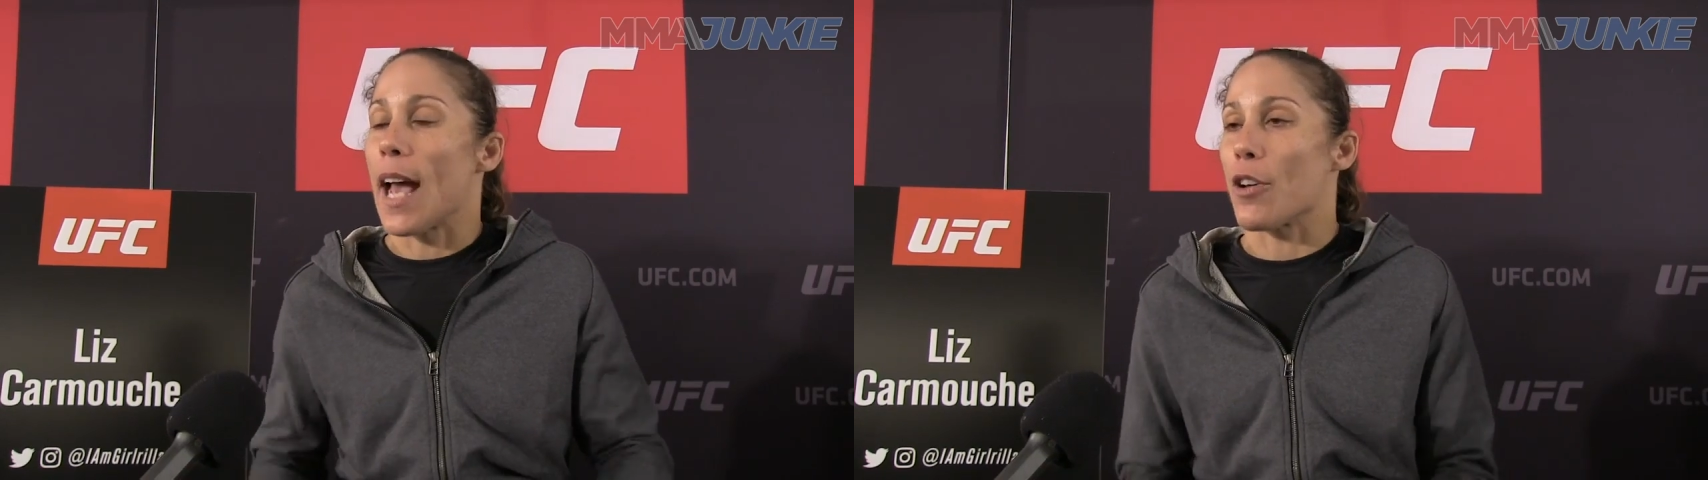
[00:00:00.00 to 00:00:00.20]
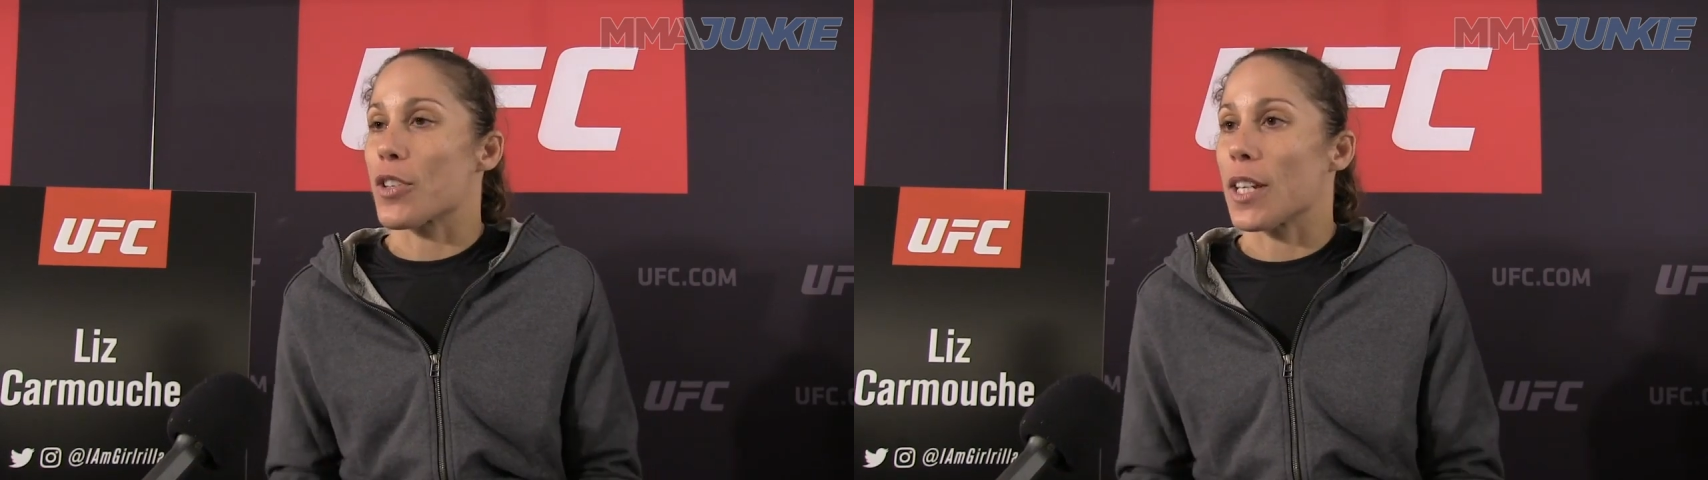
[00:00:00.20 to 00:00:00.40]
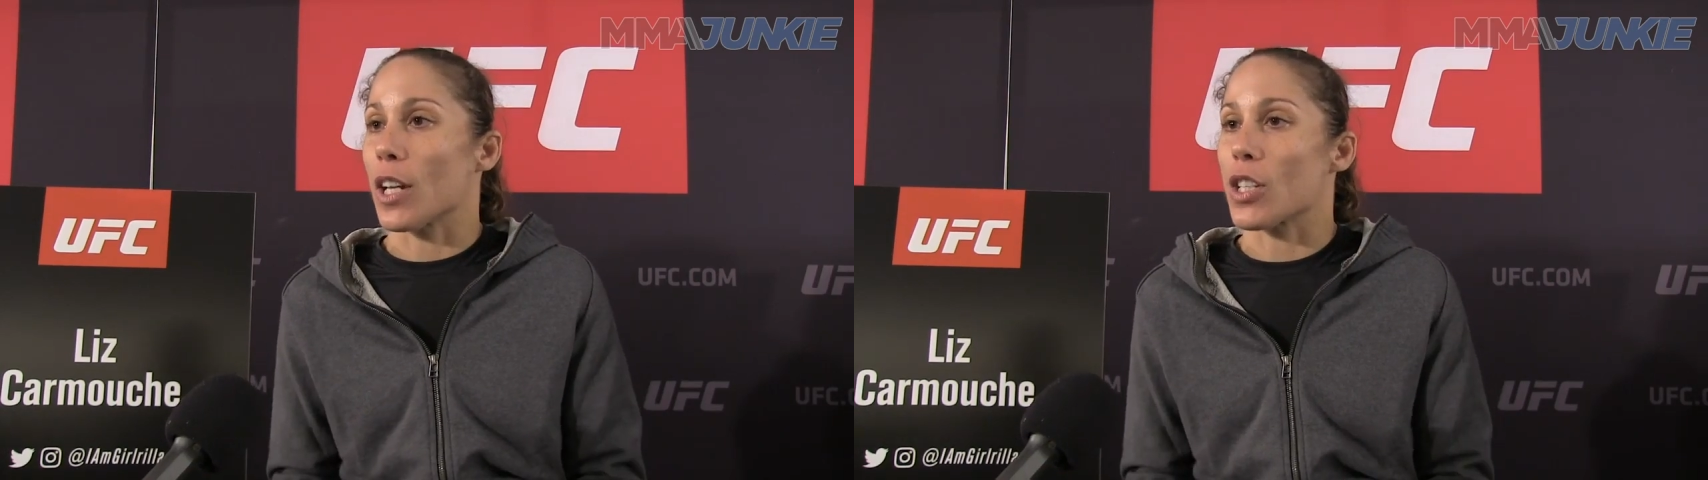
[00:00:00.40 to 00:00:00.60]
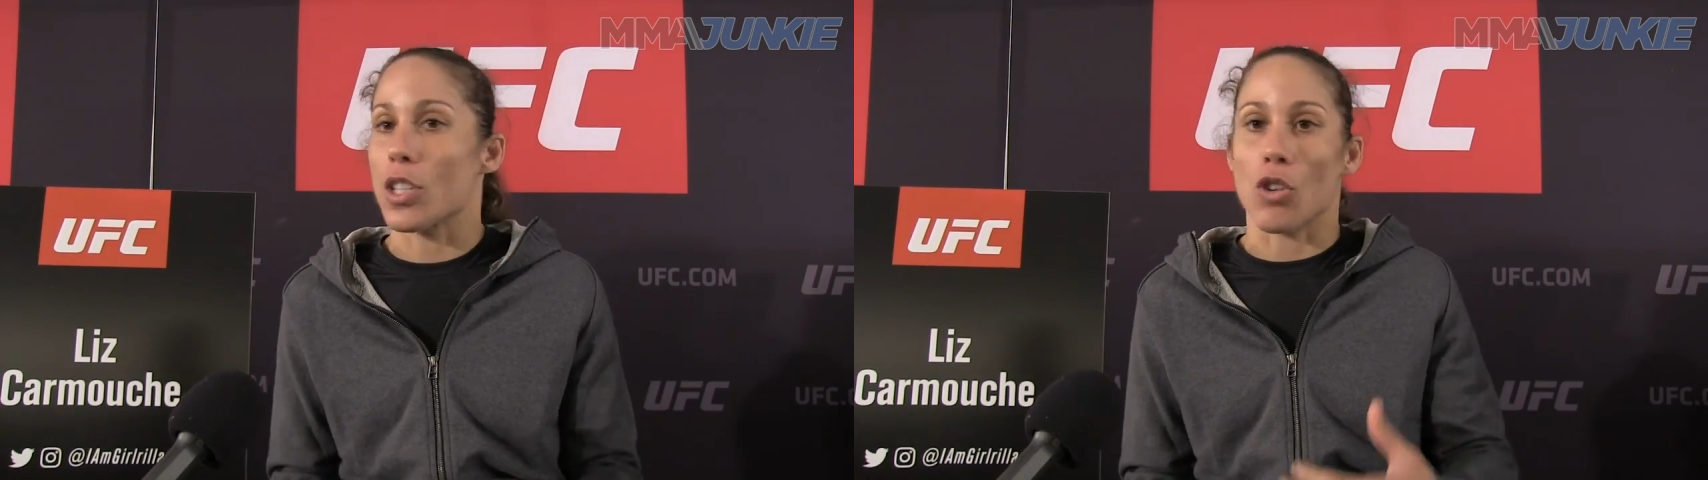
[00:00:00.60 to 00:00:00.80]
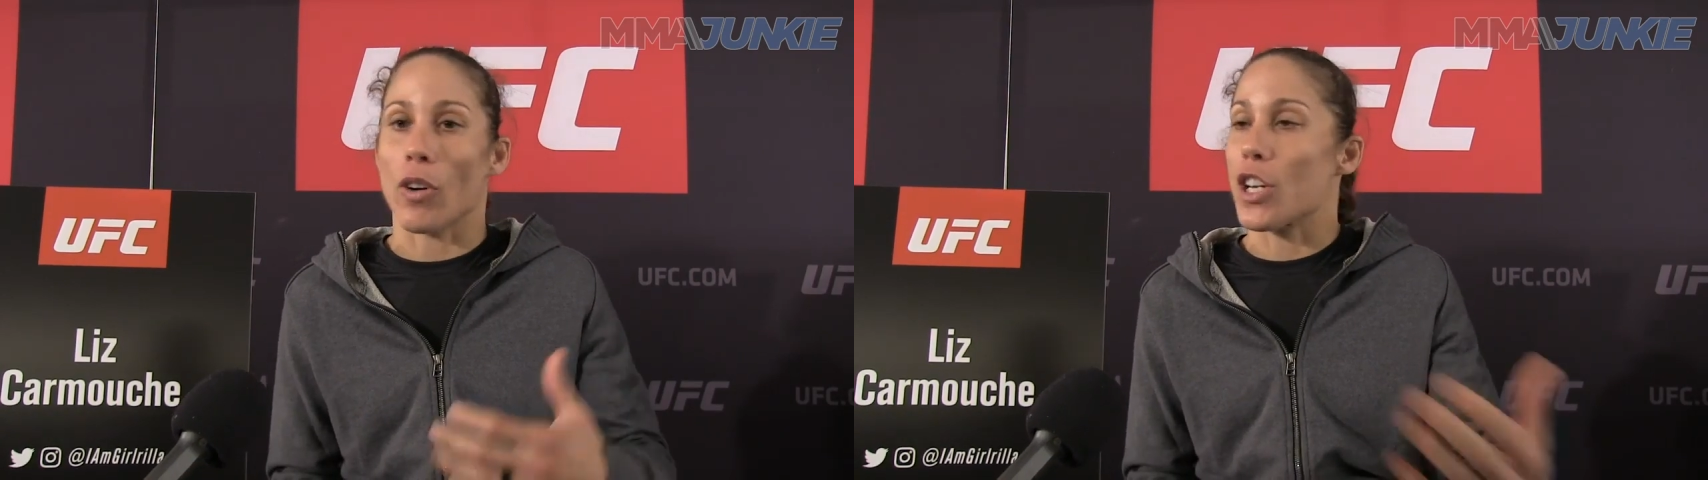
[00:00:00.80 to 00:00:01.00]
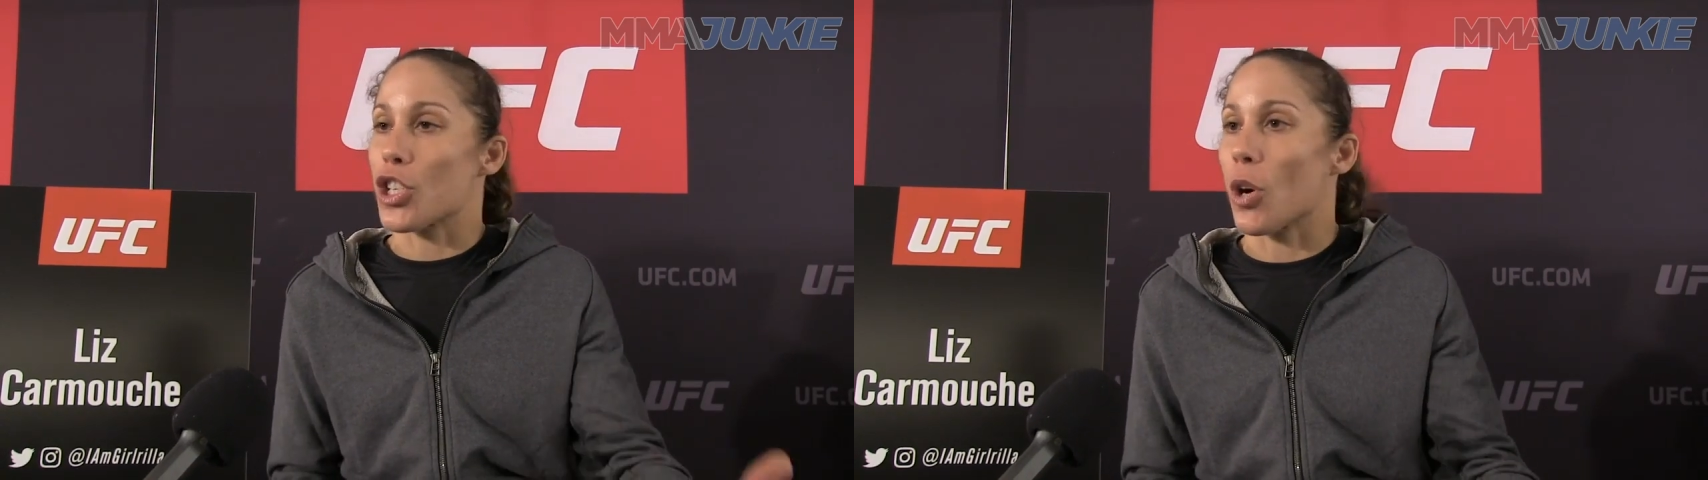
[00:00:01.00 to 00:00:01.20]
and you're seeing great